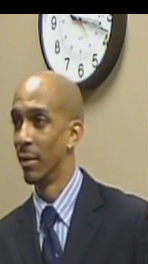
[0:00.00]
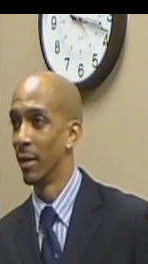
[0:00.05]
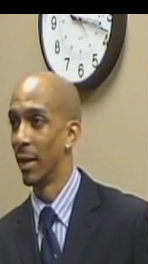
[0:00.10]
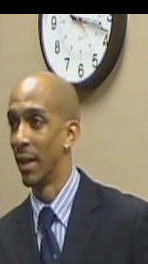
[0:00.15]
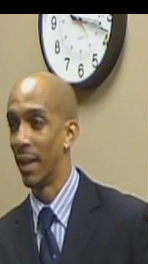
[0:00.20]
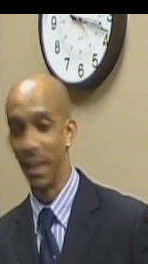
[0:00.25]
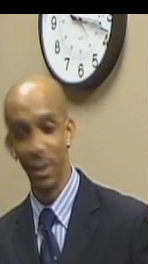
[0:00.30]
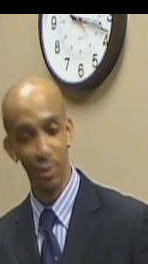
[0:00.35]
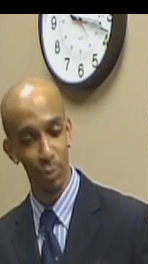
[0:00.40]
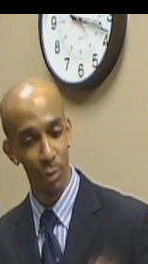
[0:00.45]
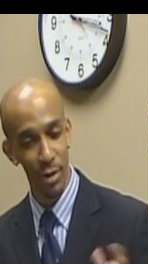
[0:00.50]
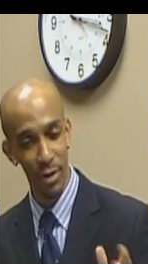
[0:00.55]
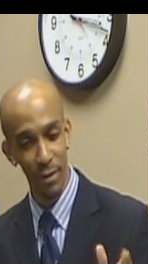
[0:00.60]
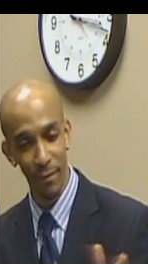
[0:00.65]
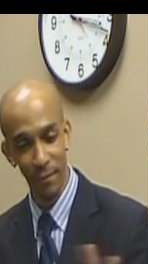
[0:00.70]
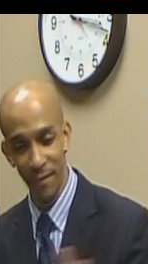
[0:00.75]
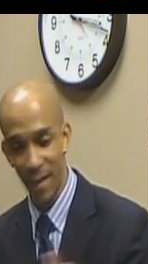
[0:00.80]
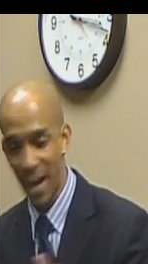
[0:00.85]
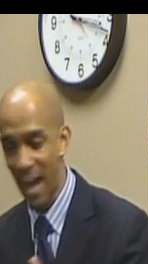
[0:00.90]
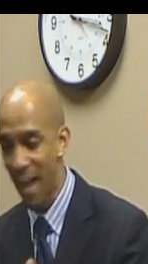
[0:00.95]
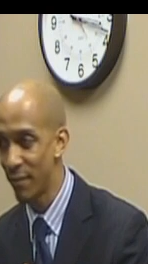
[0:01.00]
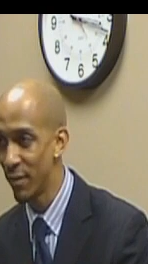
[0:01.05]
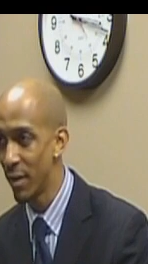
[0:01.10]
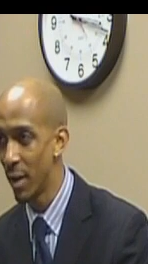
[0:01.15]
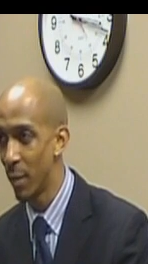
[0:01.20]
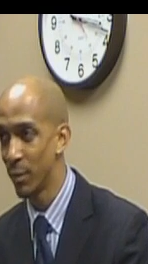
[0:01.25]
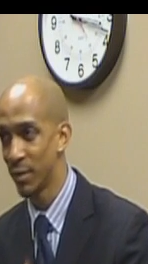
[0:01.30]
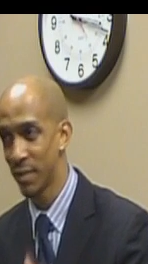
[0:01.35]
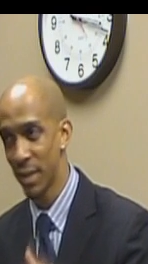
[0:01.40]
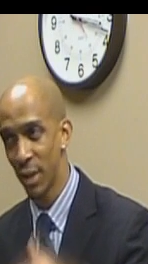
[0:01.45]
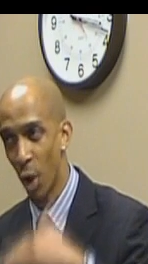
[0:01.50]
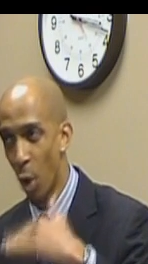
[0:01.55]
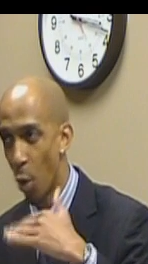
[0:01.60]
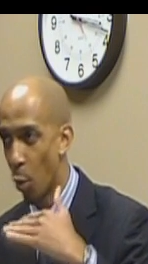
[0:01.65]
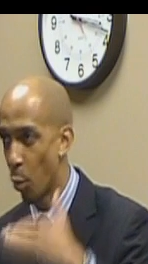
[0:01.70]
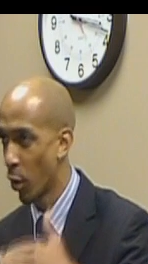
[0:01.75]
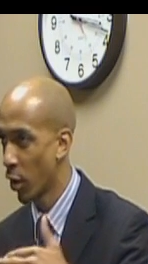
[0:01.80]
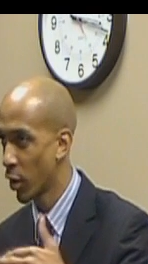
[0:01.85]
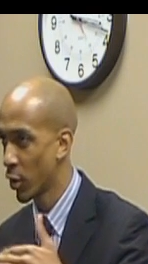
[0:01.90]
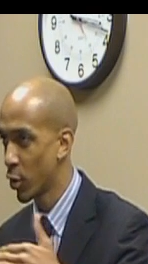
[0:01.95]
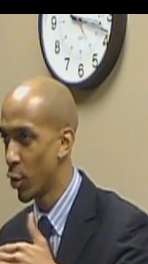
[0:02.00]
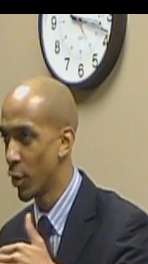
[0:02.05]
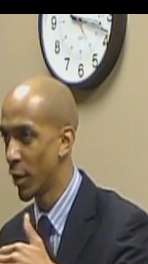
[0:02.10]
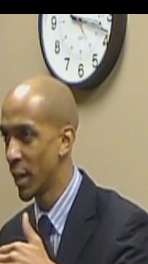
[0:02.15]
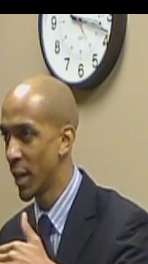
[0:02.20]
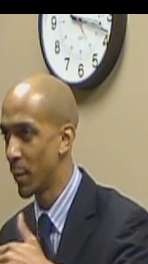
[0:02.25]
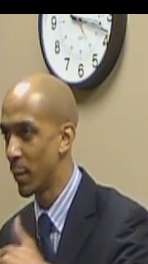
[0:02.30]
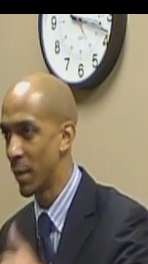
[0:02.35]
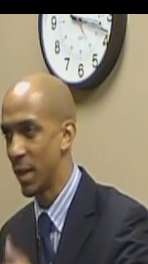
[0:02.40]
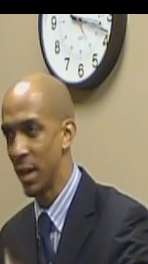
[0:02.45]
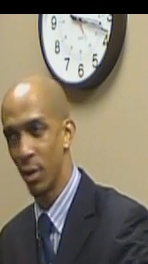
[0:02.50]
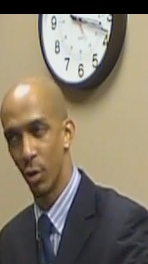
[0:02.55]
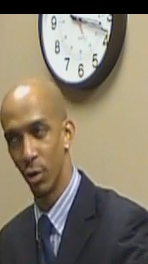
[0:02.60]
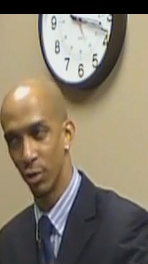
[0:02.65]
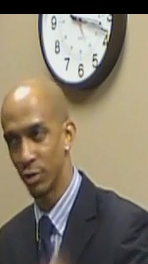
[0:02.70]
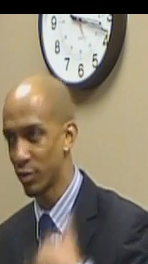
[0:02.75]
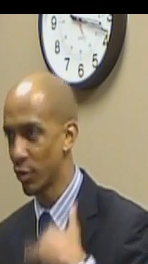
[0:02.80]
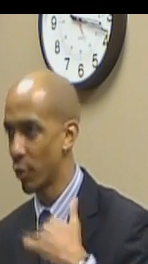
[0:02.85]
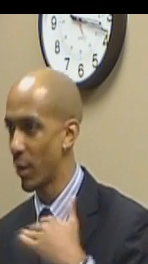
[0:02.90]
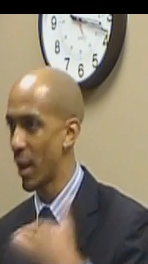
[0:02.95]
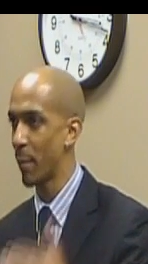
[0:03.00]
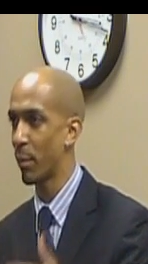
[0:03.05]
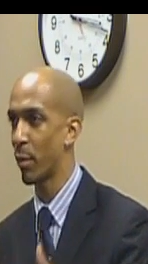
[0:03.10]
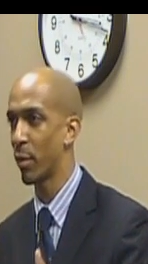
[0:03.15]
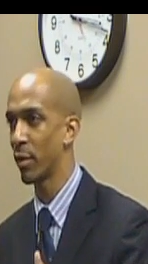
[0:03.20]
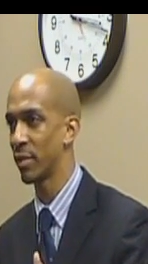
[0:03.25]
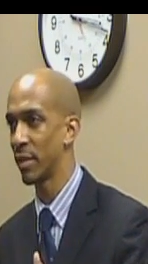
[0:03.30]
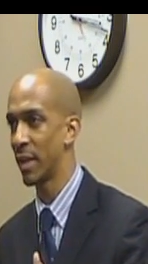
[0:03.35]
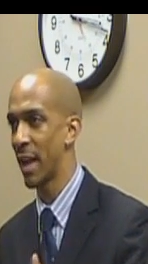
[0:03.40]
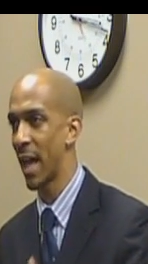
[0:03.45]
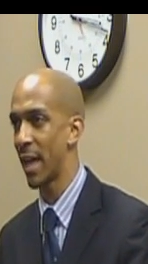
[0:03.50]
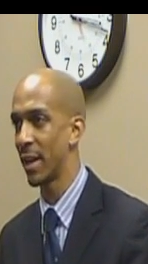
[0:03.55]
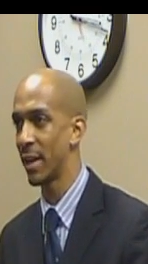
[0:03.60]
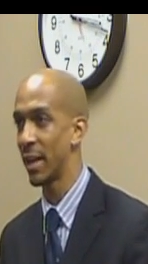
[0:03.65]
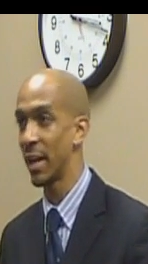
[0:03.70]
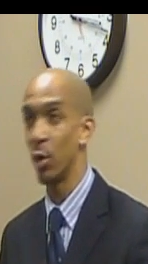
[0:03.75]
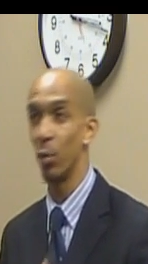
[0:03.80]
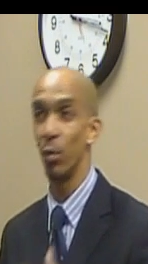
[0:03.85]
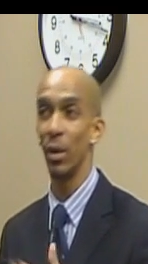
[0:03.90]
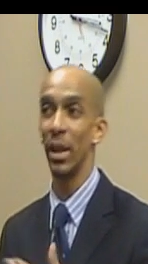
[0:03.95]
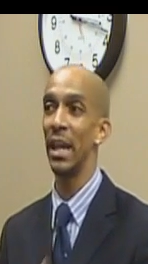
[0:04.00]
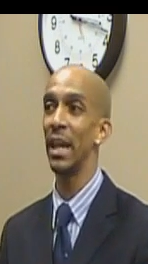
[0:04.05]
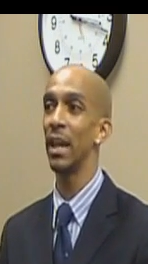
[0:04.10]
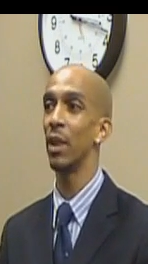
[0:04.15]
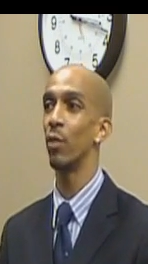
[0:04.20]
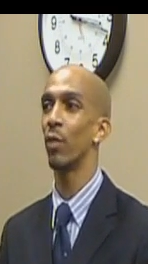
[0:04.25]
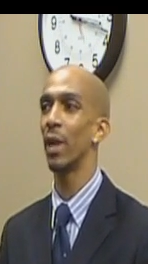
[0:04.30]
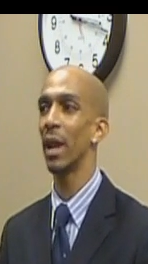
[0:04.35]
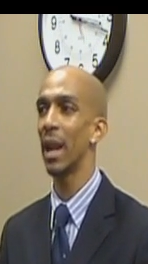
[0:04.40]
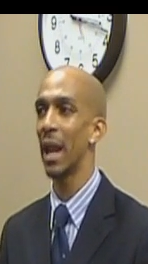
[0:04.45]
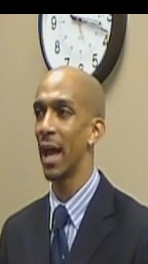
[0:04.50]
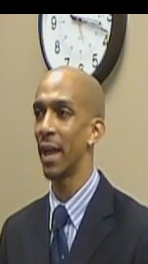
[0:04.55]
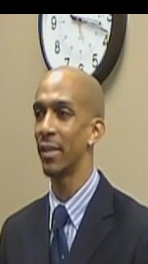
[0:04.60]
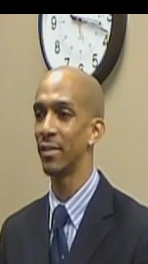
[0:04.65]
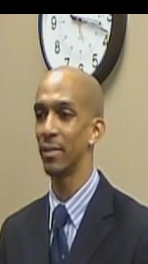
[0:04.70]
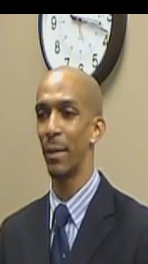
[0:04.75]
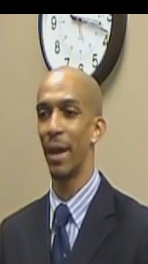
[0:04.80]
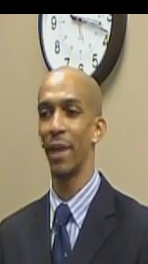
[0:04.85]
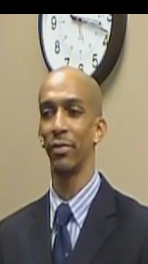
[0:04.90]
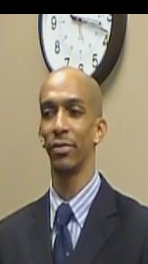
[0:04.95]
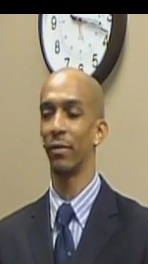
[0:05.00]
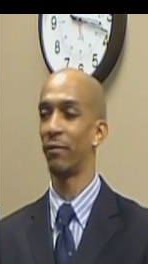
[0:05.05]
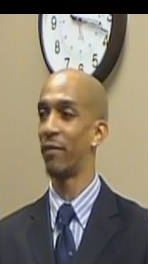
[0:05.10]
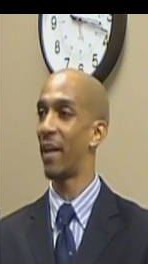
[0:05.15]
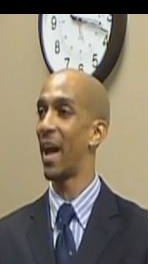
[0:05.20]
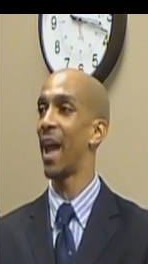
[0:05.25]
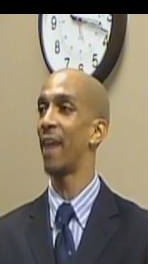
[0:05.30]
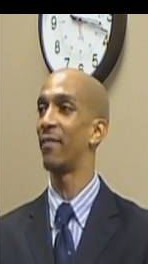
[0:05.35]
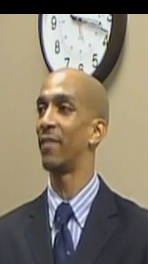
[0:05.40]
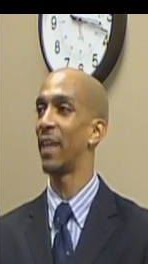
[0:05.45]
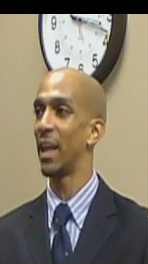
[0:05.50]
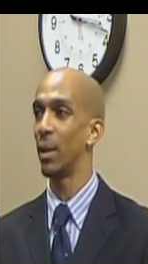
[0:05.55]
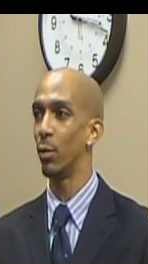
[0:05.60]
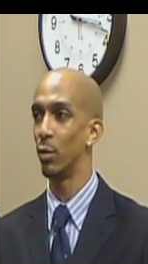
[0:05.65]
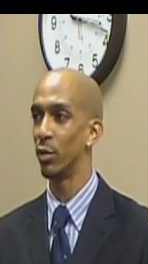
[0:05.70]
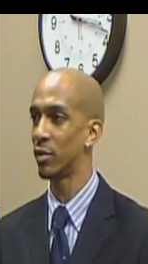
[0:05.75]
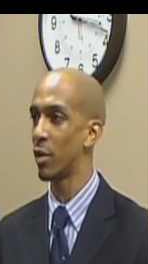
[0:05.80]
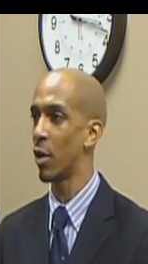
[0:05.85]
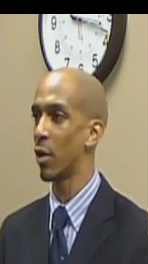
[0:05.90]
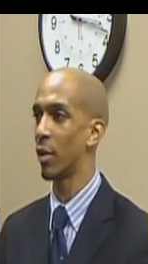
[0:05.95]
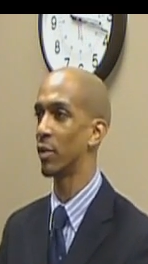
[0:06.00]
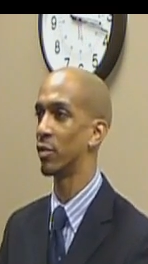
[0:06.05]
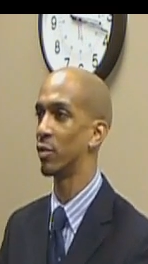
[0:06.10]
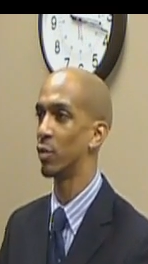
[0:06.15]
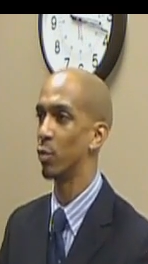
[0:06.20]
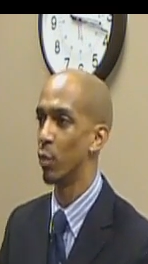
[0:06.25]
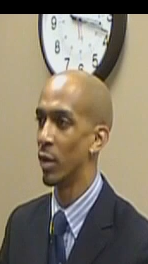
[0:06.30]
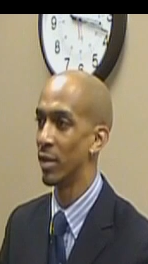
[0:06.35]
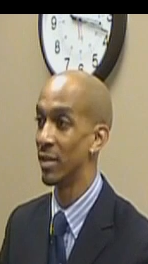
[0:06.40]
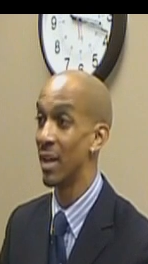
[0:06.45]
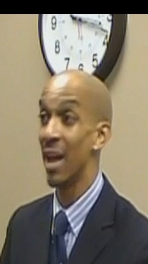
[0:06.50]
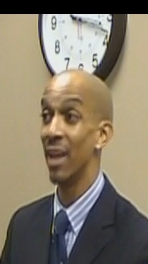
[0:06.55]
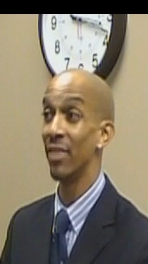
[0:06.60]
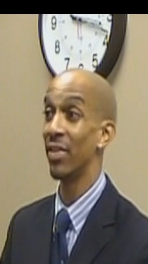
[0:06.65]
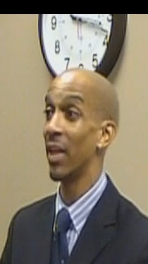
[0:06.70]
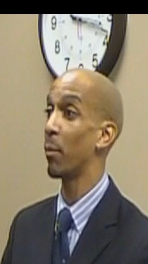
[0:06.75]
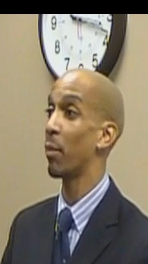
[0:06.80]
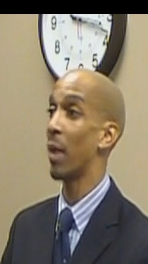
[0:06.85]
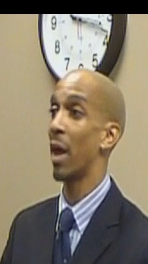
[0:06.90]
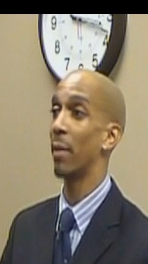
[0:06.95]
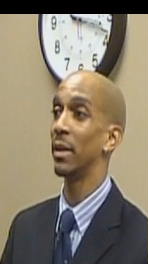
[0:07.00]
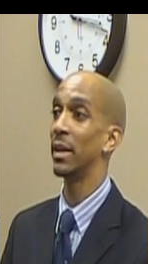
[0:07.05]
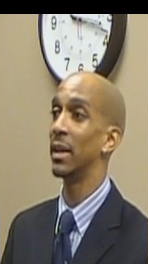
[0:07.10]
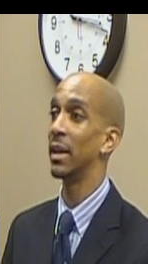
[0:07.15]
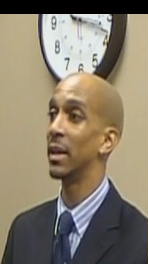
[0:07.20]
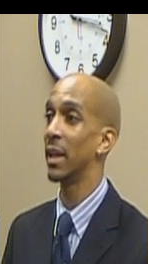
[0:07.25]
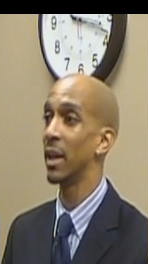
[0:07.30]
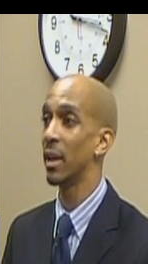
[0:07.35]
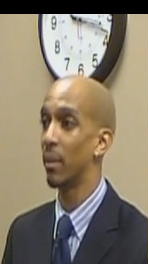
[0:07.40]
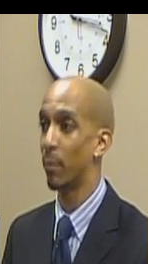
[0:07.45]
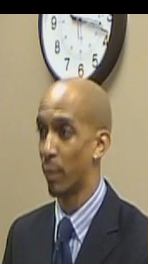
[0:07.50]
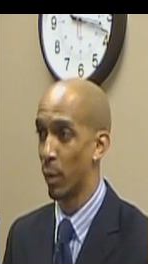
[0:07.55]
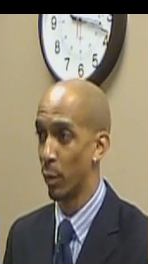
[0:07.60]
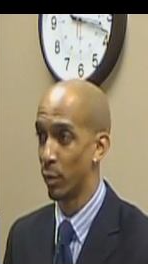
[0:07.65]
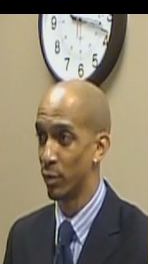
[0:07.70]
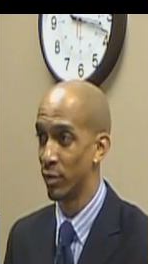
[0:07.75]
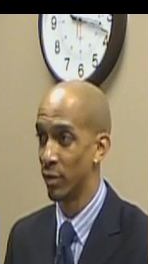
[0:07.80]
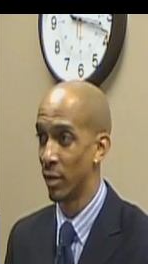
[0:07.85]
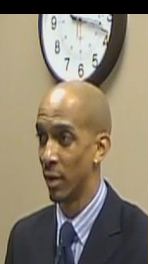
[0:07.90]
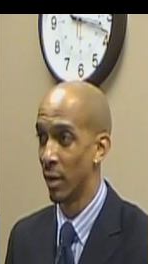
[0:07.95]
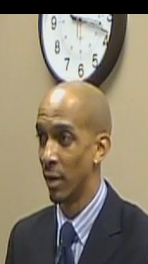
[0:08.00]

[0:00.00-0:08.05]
And each one of them 5 numbers, he gonna work on them, and he gonna show that personality. And what he didn't realize about the 5 that he was talking to was they probably didn't get approached.